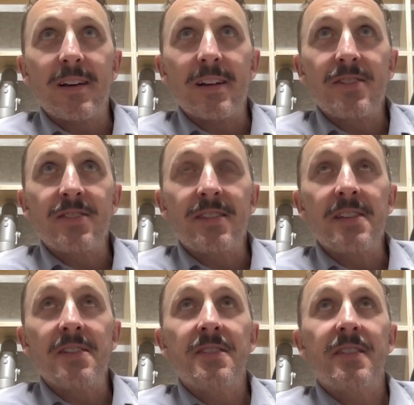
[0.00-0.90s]

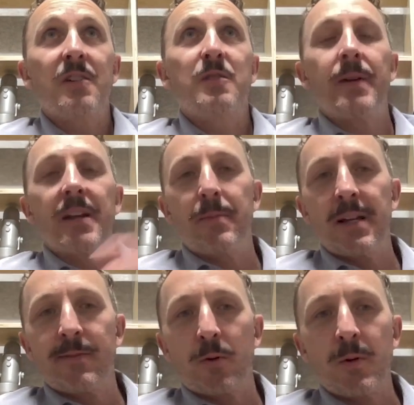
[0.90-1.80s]
since there's been a bit
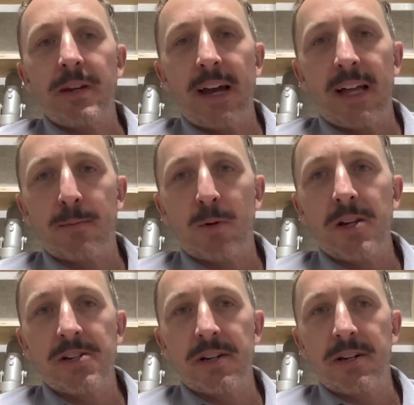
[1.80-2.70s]
of a
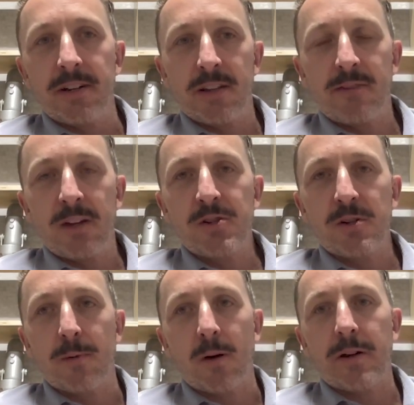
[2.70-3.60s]
recalibration in the venture
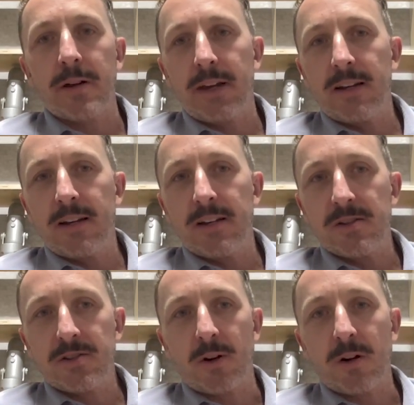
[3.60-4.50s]
market in
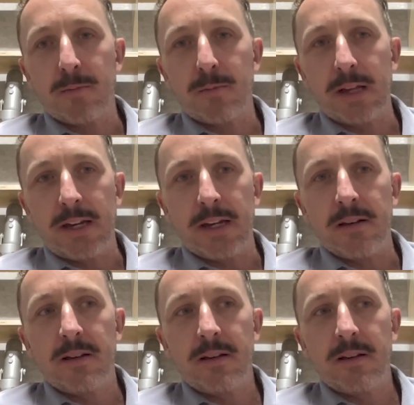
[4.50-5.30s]
startup land,